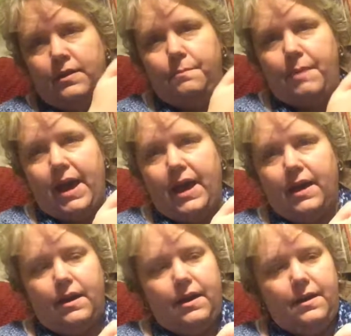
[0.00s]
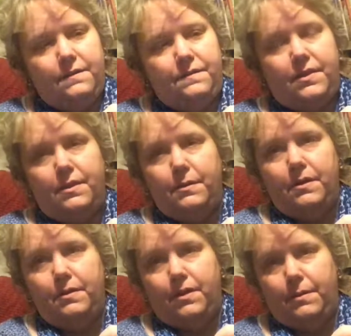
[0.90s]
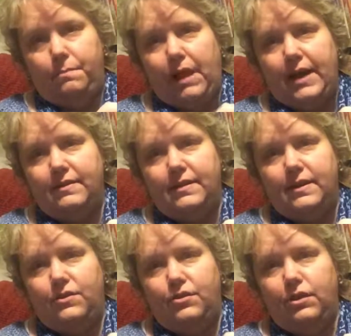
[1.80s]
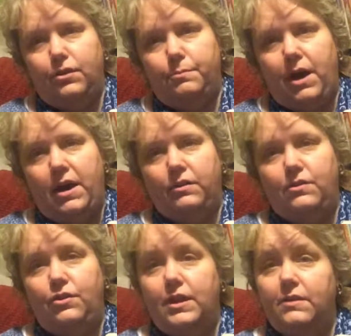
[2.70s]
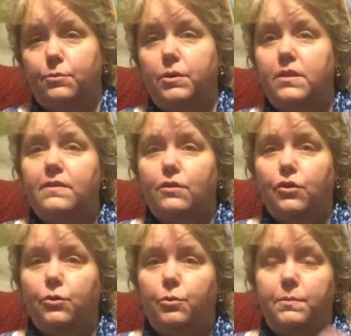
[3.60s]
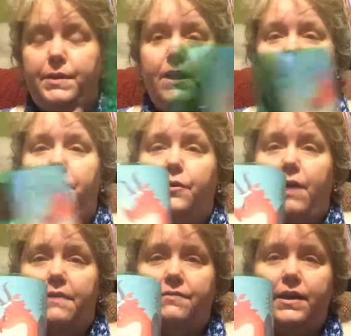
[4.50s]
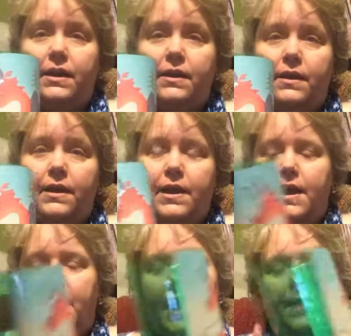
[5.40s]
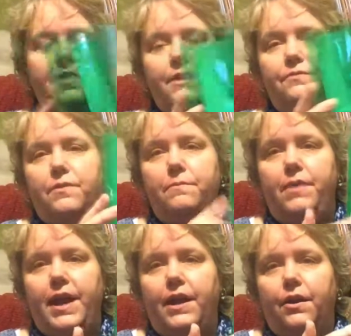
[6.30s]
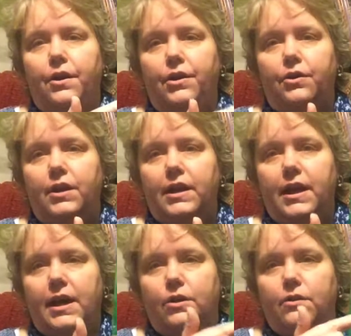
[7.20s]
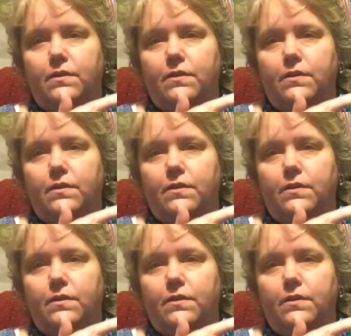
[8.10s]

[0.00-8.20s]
the back of the plastic 2-liter bottle to get to where the circle would be on the graphic. And then from there, you're going to cut your